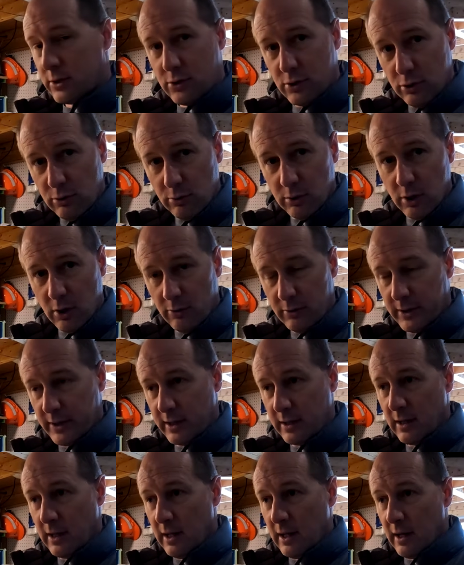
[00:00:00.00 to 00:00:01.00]
tool
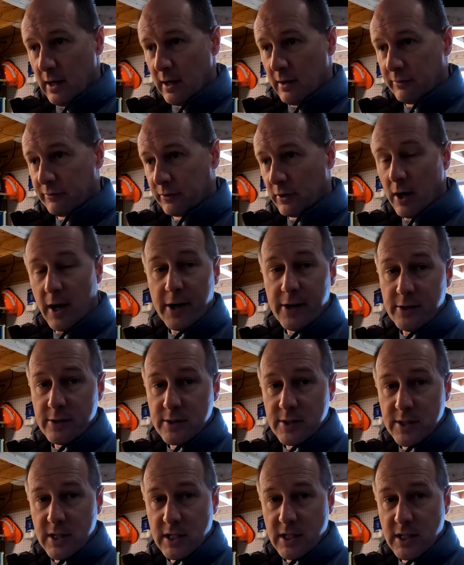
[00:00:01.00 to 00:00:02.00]
only, for
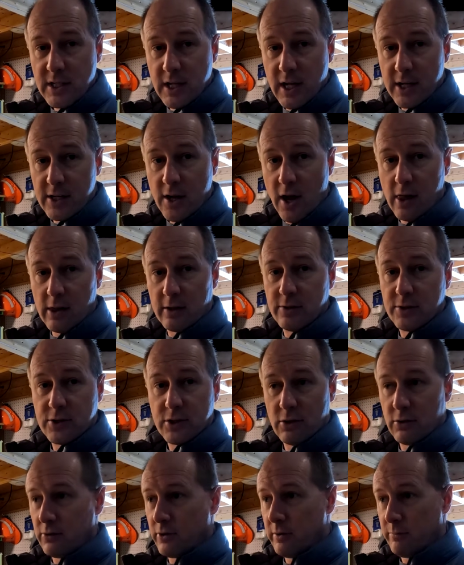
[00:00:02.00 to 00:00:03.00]
$169.
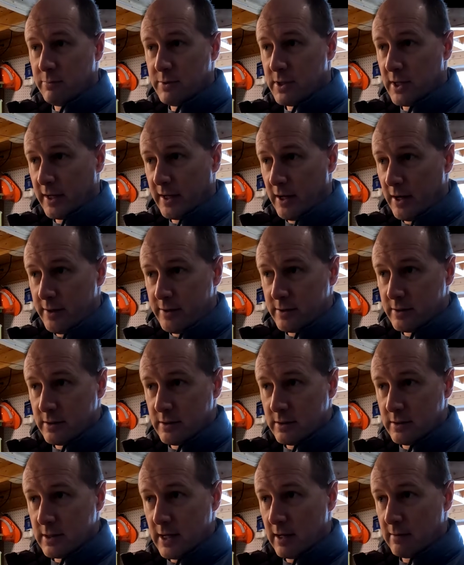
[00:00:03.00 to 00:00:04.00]
So it was like
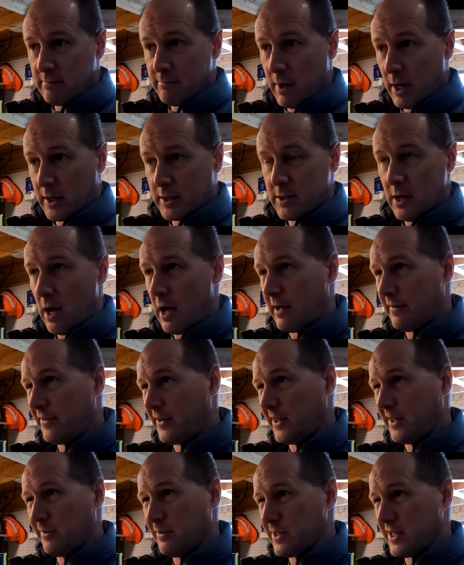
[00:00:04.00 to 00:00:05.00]
110 bucks off.
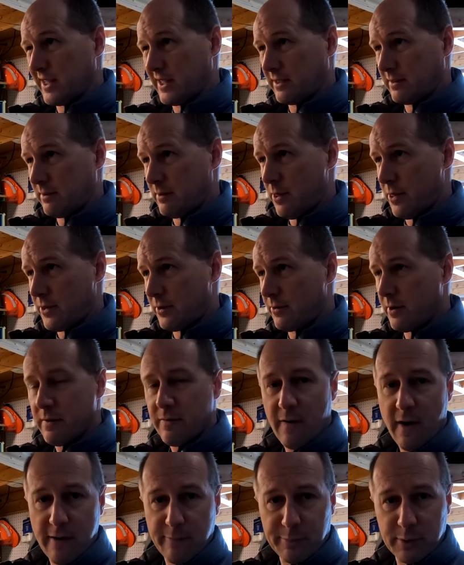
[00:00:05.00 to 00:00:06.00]
I think it was like
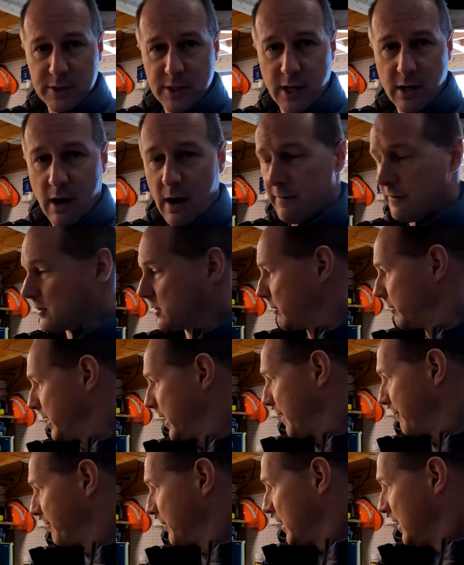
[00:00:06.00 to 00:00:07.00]
35% off or
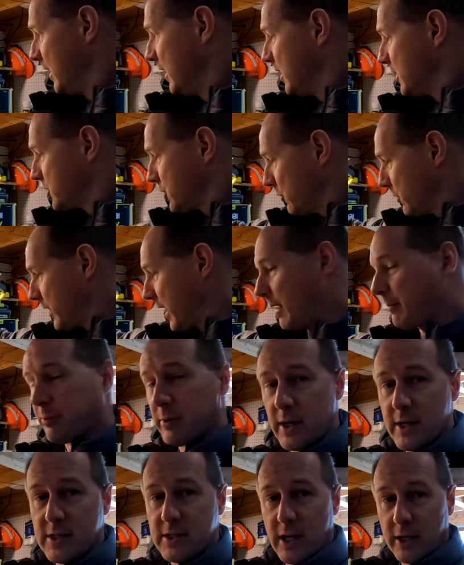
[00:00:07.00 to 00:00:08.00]
something like that. So with that
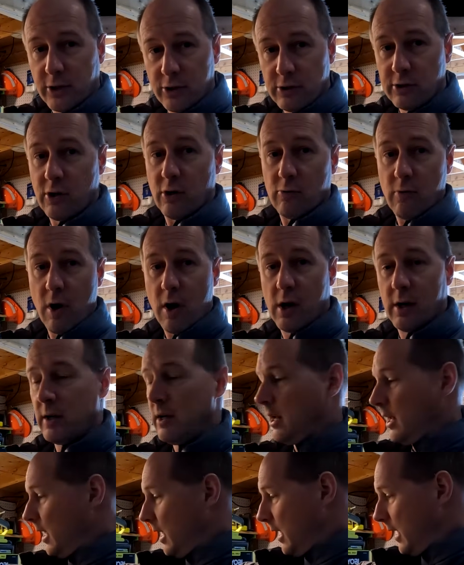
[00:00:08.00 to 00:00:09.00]
price, I couldn't go wrong.